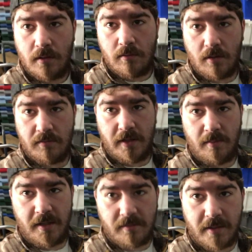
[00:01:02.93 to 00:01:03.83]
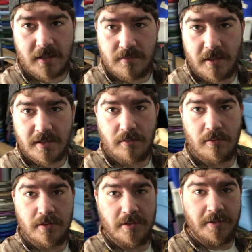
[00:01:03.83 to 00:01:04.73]
Well, I've now made it back to my
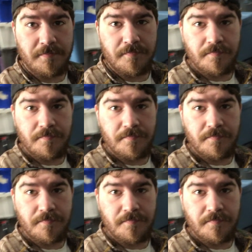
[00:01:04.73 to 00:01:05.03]
storage unit,